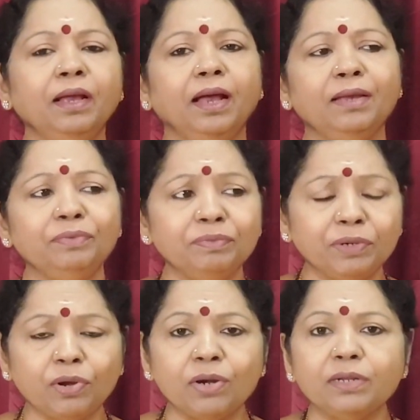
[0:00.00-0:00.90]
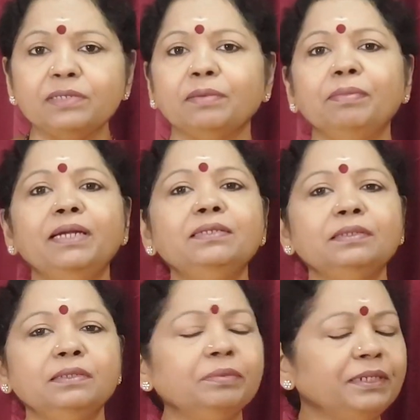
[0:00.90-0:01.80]
I've even got her some
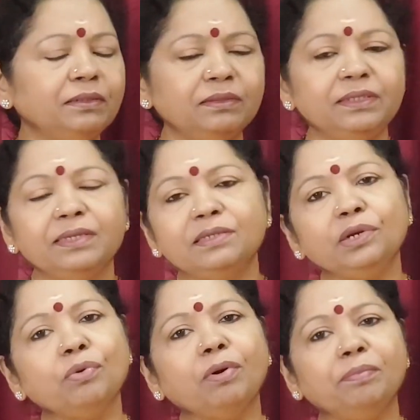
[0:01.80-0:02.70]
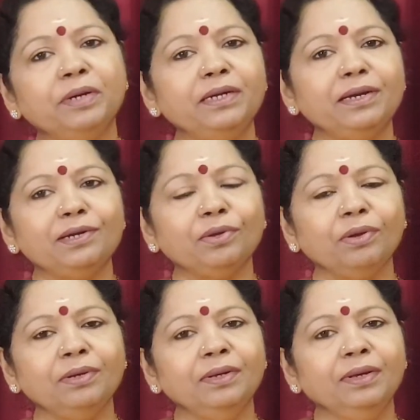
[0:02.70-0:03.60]
medicines, but she doesn't cooperate at all.